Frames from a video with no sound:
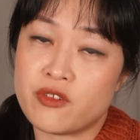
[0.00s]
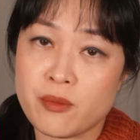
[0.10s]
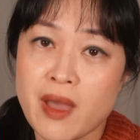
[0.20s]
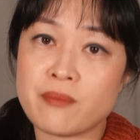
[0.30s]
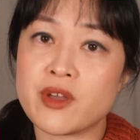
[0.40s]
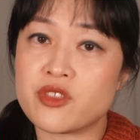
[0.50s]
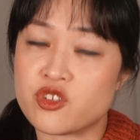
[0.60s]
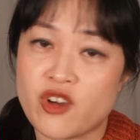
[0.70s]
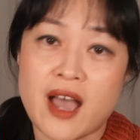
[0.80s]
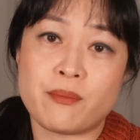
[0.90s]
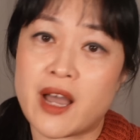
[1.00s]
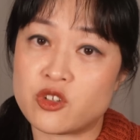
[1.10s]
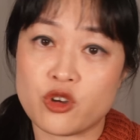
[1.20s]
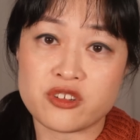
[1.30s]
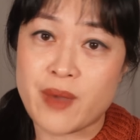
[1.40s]
you remember the trap
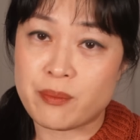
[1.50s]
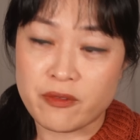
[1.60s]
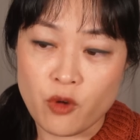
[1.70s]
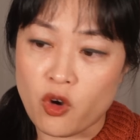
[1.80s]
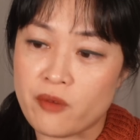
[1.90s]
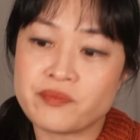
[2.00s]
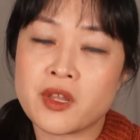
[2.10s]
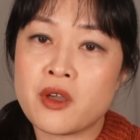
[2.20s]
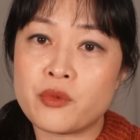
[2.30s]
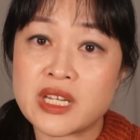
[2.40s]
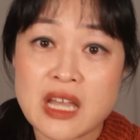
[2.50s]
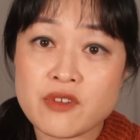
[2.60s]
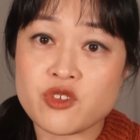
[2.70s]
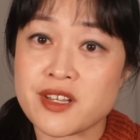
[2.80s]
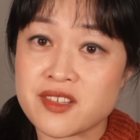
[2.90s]
I talked about before. We
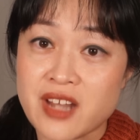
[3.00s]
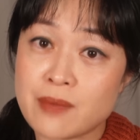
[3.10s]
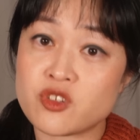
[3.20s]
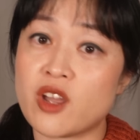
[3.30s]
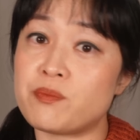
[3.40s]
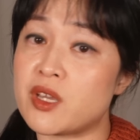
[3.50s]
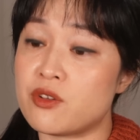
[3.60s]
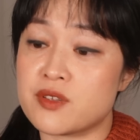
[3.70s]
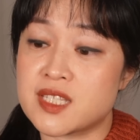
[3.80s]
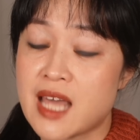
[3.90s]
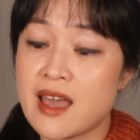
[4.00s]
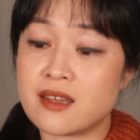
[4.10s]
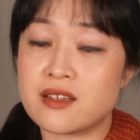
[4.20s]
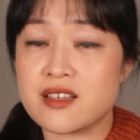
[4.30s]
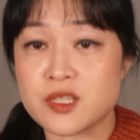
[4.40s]
never trust an abstract because
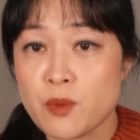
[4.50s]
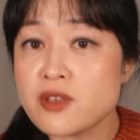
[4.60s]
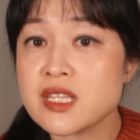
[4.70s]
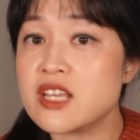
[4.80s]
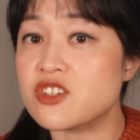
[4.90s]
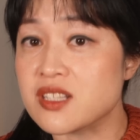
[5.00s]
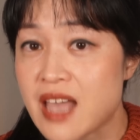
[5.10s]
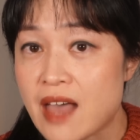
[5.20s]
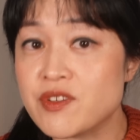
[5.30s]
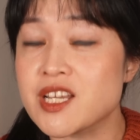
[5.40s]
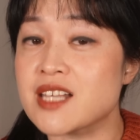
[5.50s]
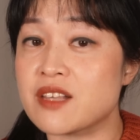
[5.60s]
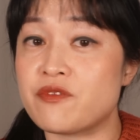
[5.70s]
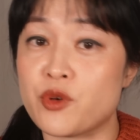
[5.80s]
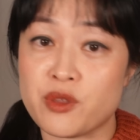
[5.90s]
that is mostly just
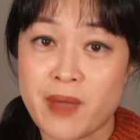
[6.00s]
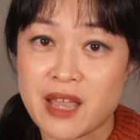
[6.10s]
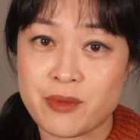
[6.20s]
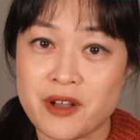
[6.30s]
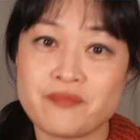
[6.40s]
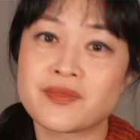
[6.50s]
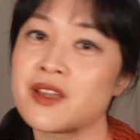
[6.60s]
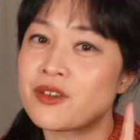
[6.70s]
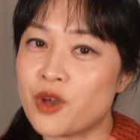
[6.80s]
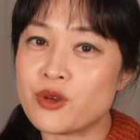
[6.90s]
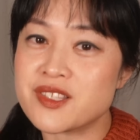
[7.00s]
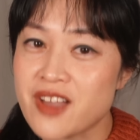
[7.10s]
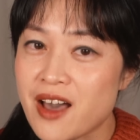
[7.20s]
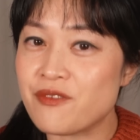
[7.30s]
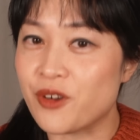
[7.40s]
advertising for the paper. Gold
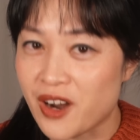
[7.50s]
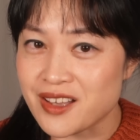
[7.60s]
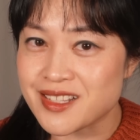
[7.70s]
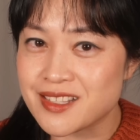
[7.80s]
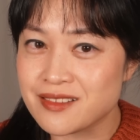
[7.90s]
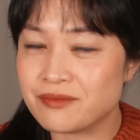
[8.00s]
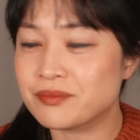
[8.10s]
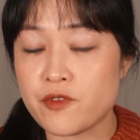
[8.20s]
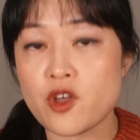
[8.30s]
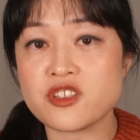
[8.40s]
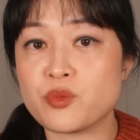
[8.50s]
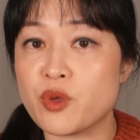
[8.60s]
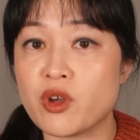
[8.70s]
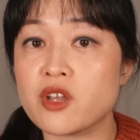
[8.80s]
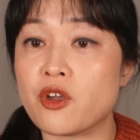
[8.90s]
star for us. First,
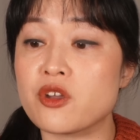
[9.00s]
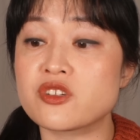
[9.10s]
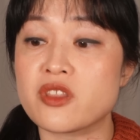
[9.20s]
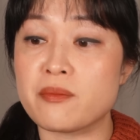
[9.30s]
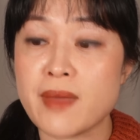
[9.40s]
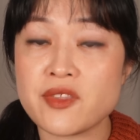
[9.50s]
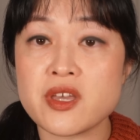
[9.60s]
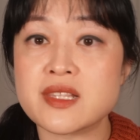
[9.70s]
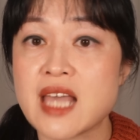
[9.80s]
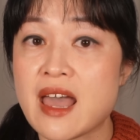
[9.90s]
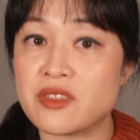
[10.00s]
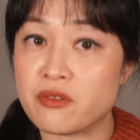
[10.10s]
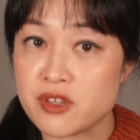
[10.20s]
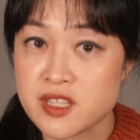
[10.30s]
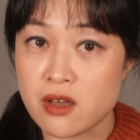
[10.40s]
we want to go to the methods and
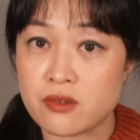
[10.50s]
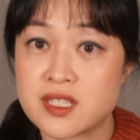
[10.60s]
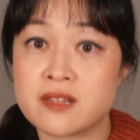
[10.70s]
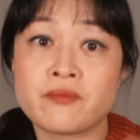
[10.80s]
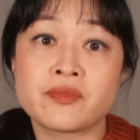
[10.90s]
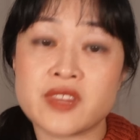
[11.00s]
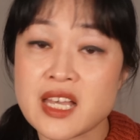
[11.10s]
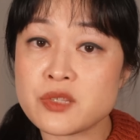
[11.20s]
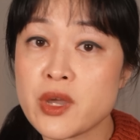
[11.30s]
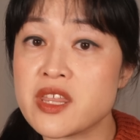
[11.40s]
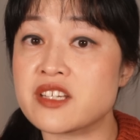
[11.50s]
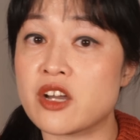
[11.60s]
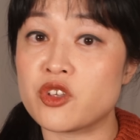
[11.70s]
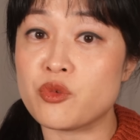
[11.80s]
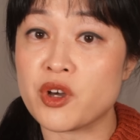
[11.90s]
the results. That's where they
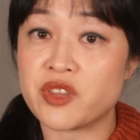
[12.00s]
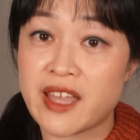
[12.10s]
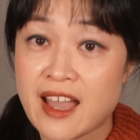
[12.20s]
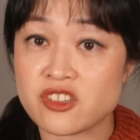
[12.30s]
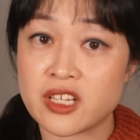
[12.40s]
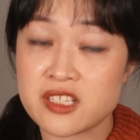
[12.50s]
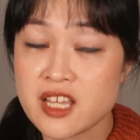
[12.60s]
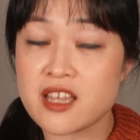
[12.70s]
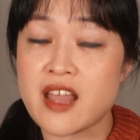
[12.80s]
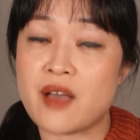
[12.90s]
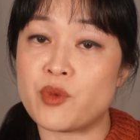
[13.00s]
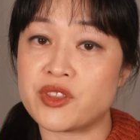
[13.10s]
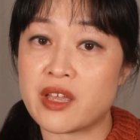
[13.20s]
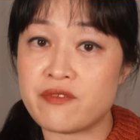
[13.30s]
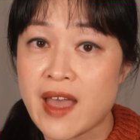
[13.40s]
tell you what they actually did and
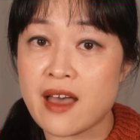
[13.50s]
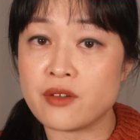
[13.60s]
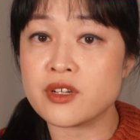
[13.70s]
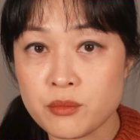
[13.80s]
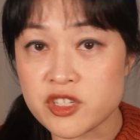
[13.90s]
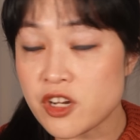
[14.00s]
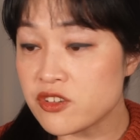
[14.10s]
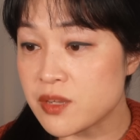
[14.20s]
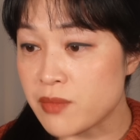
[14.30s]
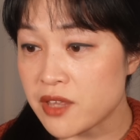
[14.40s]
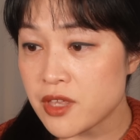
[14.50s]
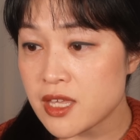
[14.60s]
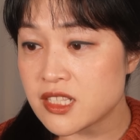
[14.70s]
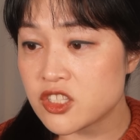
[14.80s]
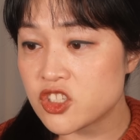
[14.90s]
what they found. Materials and
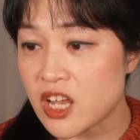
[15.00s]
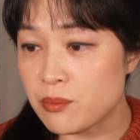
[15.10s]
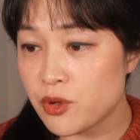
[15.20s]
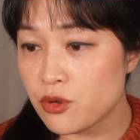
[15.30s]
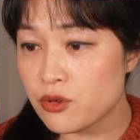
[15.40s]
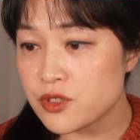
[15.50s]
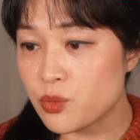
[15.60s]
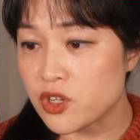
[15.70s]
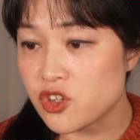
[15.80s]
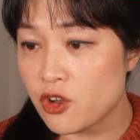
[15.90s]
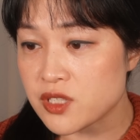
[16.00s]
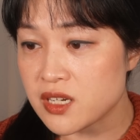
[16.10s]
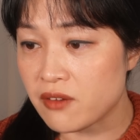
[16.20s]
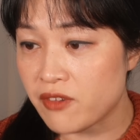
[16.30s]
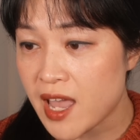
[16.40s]
methods, shampoos were
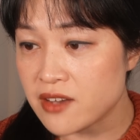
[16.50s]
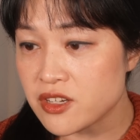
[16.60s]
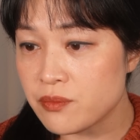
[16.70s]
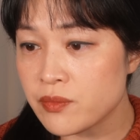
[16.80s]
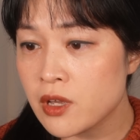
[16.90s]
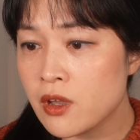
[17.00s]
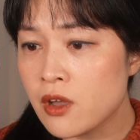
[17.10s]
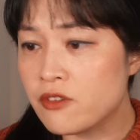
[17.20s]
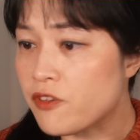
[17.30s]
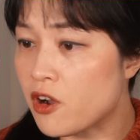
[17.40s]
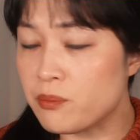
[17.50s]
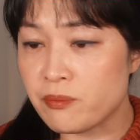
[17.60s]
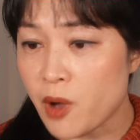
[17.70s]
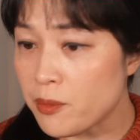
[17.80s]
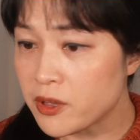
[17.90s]
chosen at random
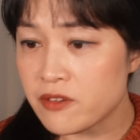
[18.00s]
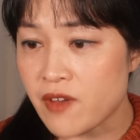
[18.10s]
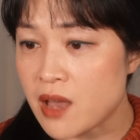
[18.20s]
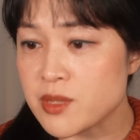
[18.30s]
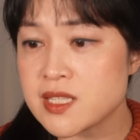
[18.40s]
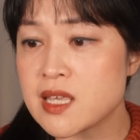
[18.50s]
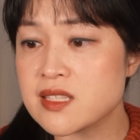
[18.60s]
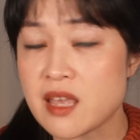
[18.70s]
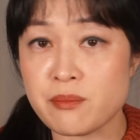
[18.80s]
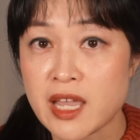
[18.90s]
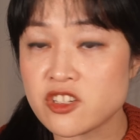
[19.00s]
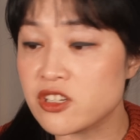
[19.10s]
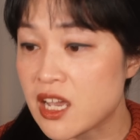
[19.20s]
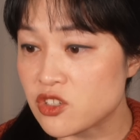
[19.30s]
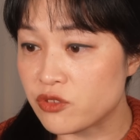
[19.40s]
from popular pharmacies and major
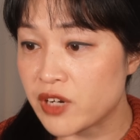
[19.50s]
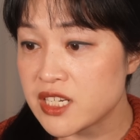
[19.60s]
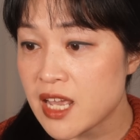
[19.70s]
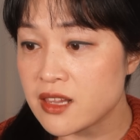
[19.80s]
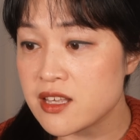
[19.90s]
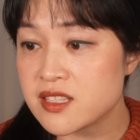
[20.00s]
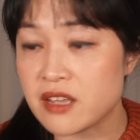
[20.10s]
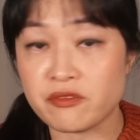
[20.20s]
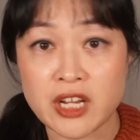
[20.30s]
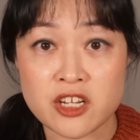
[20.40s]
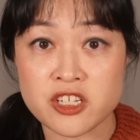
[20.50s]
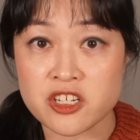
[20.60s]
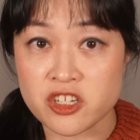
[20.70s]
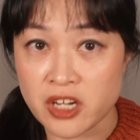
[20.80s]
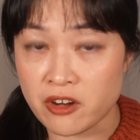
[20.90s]
natural retailers in Rio de
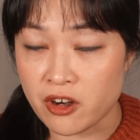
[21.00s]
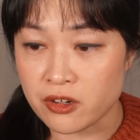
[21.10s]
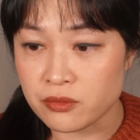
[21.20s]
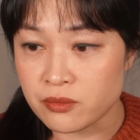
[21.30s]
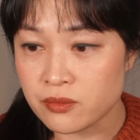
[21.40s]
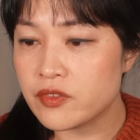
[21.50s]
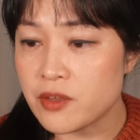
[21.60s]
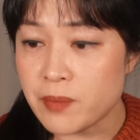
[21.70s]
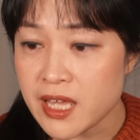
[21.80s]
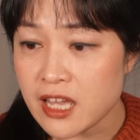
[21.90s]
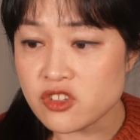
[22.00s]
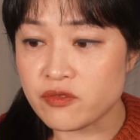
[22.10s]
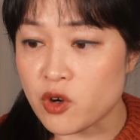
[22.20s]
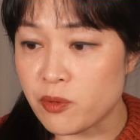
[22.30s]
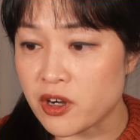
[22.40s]
Janeiro. The pH
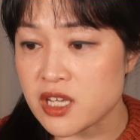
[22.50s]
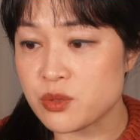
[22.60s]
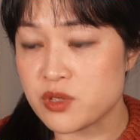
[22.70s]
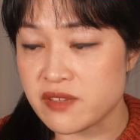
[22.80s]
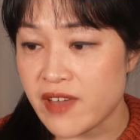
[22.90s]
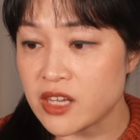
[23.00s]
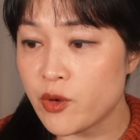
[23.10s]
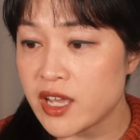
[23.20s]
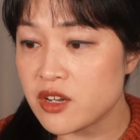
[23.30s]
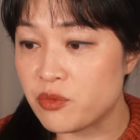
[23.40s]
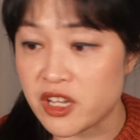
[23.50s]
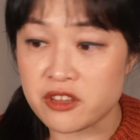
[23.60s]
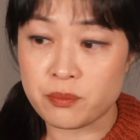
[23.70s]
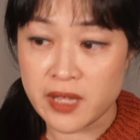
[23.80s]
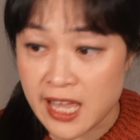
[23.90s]
of all products was evaluated
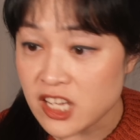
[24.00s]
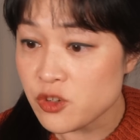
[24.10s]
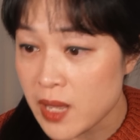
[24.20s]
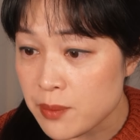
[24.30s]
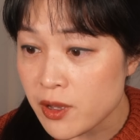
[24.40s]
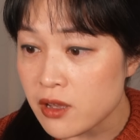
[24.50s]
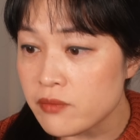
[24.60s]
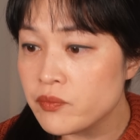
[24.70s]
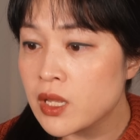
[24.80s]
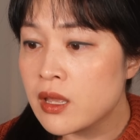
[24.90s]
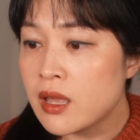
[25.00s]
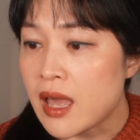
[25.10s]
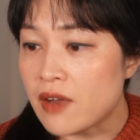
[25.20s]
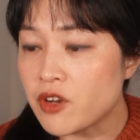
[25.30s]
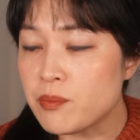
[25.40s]
with pH paper.
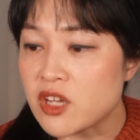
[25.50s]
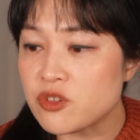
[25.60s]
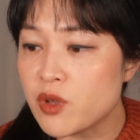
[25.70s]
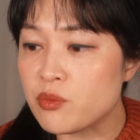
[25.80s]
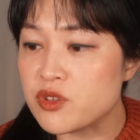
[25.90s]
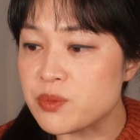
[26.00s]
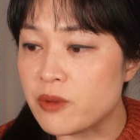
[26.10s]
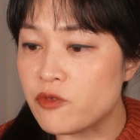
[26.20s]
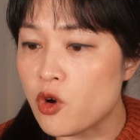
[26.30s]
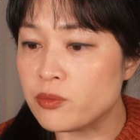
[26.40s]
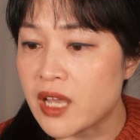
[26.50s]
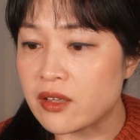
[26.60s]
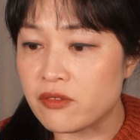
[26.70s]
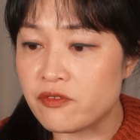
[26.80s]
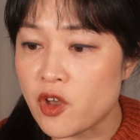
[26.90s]
Every measurement was performed
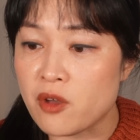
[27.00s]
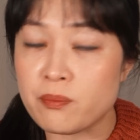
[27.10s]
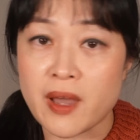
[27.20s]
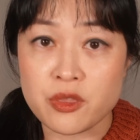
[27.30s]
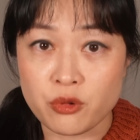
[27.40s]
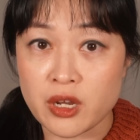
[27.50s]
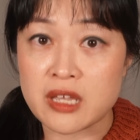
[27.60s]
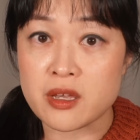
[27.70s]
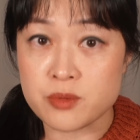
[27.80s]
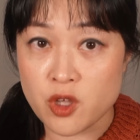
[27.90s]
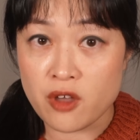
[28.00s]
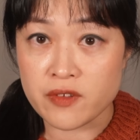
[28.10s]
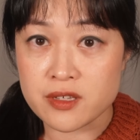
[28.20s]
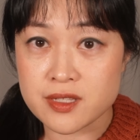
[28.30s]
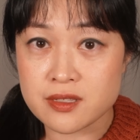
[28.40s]
and confirmed by three
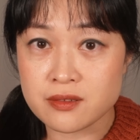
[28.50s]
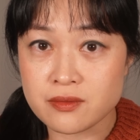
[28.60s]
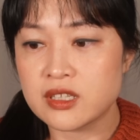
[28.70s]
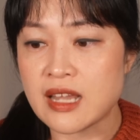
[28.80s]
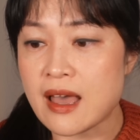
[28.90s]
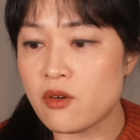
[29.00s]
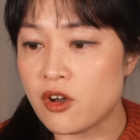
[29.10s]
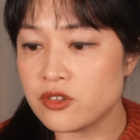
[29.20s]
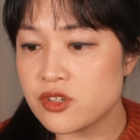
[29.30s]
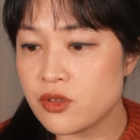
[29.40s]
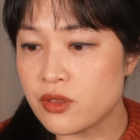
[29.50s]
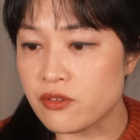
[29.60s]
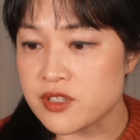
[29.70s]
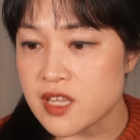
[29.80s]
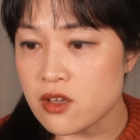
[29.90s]
observers. Now onto the
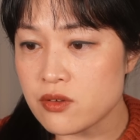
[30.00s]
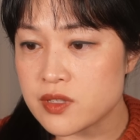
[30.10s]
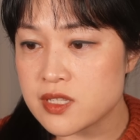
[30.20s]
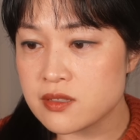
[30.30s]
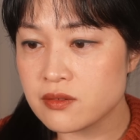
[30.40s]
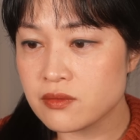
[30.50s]
results.